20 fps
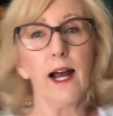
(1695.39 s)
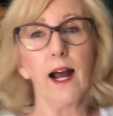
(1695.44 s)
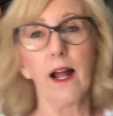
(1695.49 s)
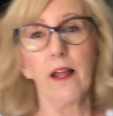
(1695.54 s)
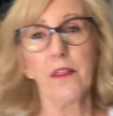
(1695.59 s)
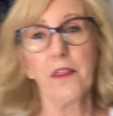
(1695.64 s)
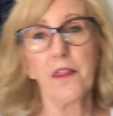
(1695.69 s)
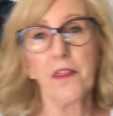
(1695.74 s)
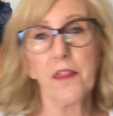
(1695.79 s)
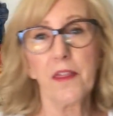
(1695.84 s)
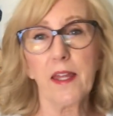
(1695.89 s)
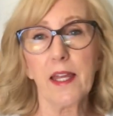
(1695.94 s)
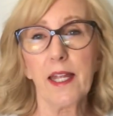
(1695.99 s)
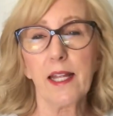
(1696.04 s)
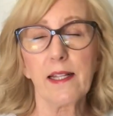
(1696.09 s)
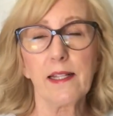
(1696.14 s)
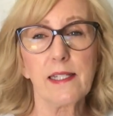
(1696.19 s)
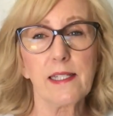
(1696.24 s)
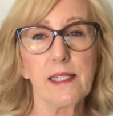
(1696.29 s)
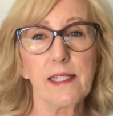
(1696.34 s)
I
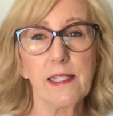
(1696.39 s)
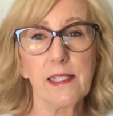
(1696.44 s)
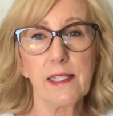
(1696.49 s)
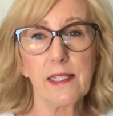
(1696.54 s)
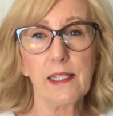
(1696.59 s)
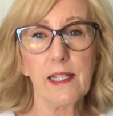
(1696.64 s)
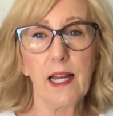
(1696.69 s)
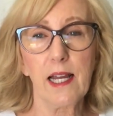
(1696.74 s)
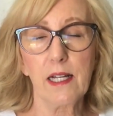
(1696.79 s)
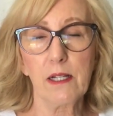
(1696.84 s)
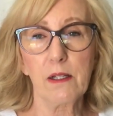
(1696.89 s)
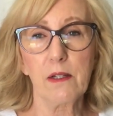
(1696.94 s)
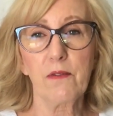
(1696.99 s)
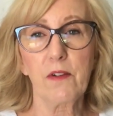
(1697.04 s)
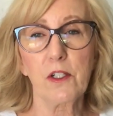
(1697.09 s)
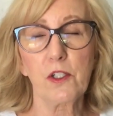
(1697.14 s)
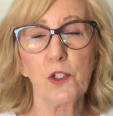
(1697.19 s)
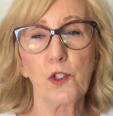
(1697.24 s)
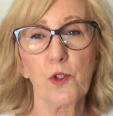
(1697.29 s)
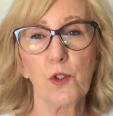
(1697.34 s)
think this is kind of
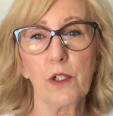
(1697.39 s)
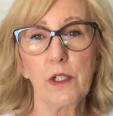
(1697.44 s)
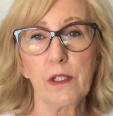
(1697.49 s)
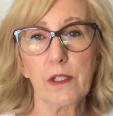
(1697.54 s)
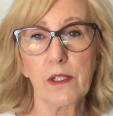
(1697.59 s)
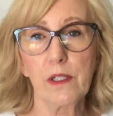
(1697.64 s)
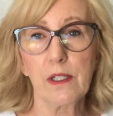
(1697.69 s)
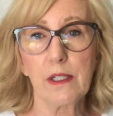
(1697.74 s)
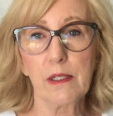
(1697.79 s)
a short